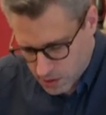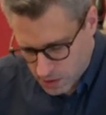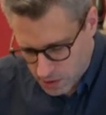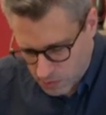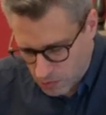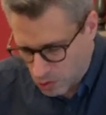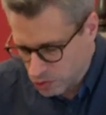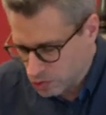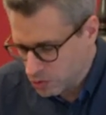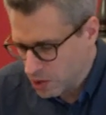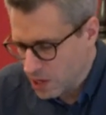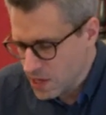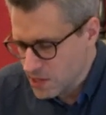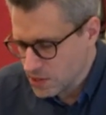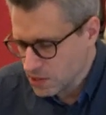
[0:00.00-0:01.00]
the
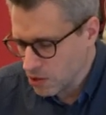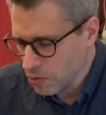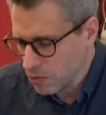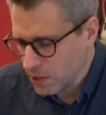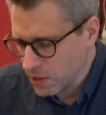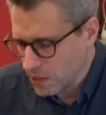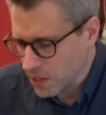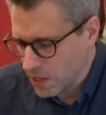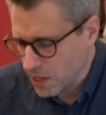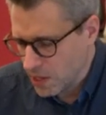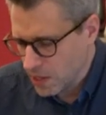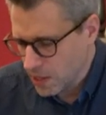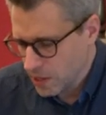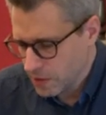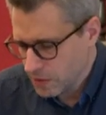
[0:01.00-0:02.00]
motor is going
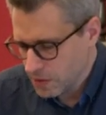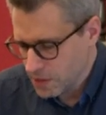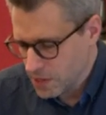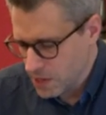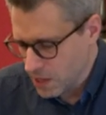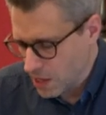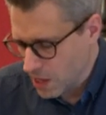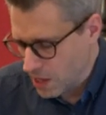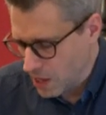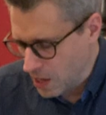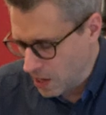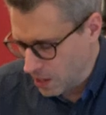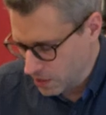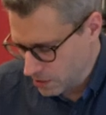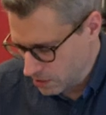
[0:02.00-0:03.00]
in the
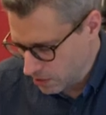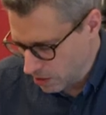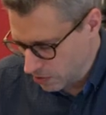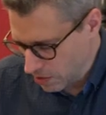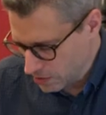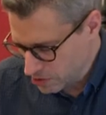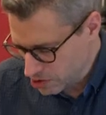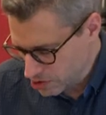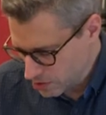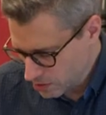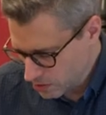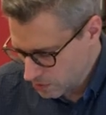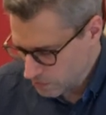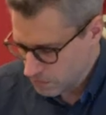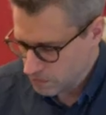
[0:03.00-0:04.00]
other
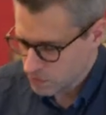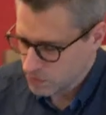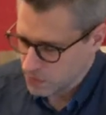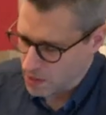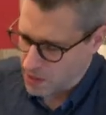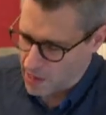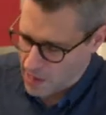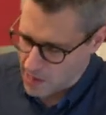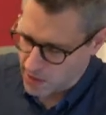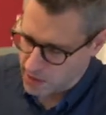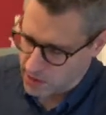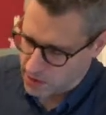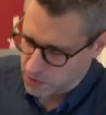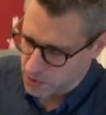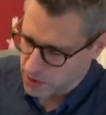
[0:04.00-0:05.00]
direction and
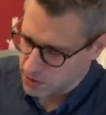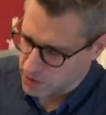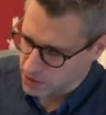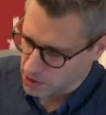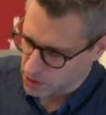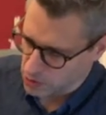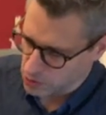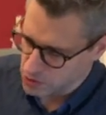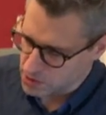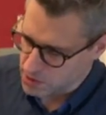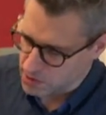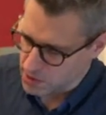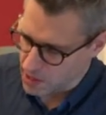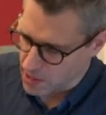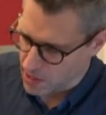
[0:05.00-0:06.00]
it will
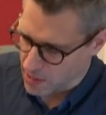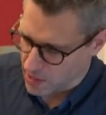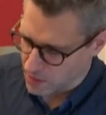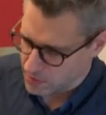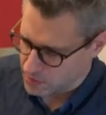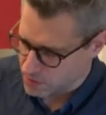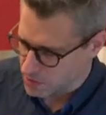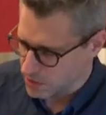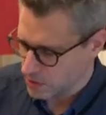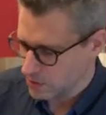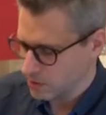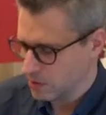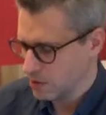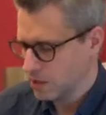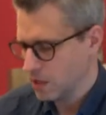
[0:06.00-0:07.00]
close
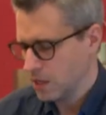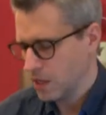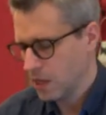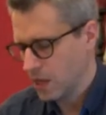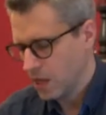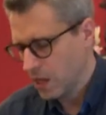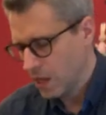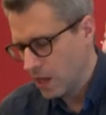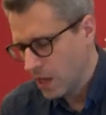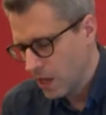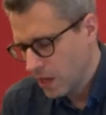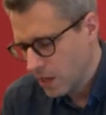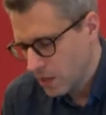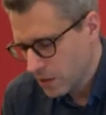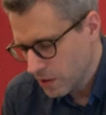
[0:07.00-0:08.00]
until
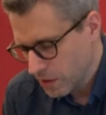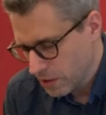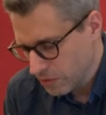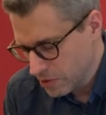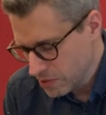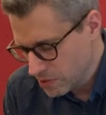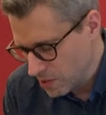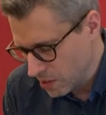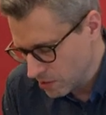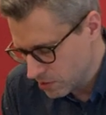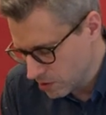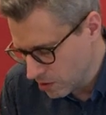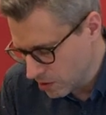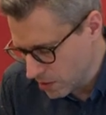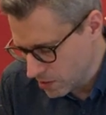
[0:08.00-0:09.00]
the reed
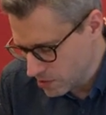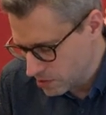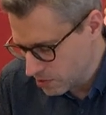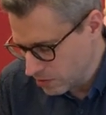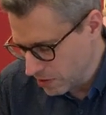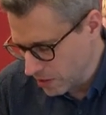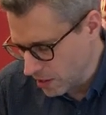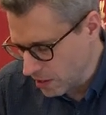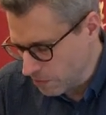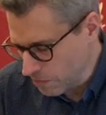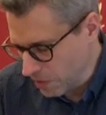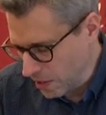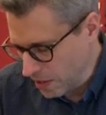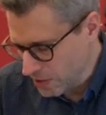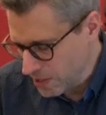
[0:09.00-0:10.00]
sensor is triggered
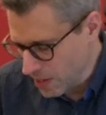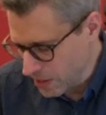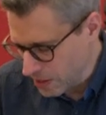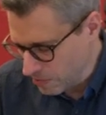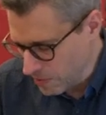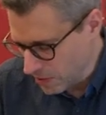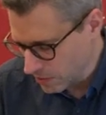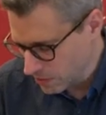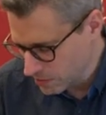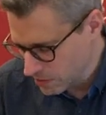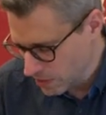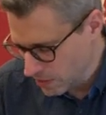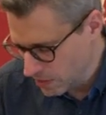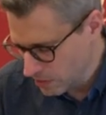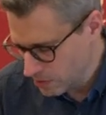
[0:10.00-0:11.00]
by the other magnet
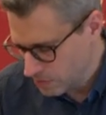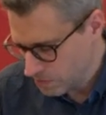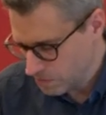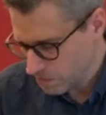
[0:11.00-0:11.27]
here.